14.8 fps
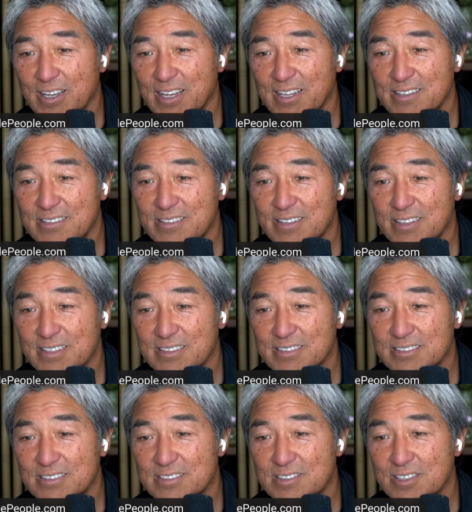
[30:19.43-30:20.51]
ed tech
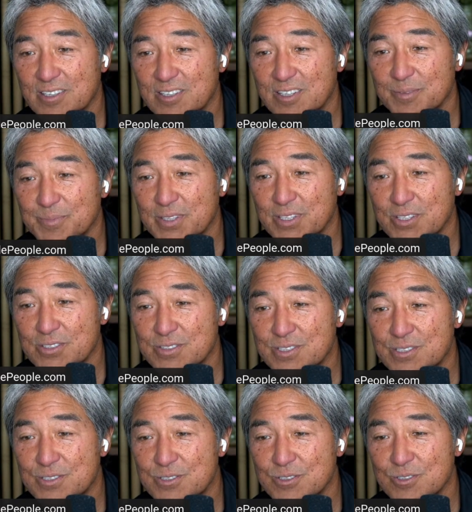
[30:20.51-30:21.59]
startup that
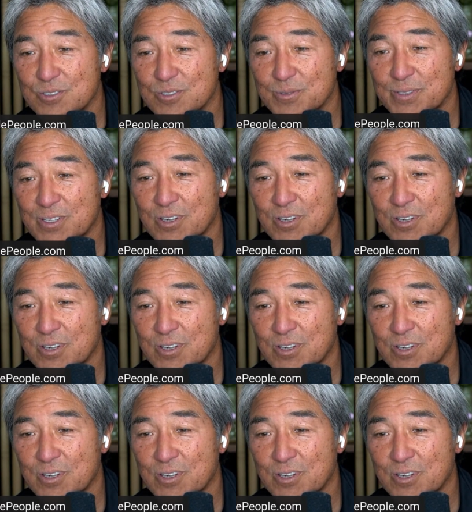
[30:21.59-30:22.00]
uses Zoom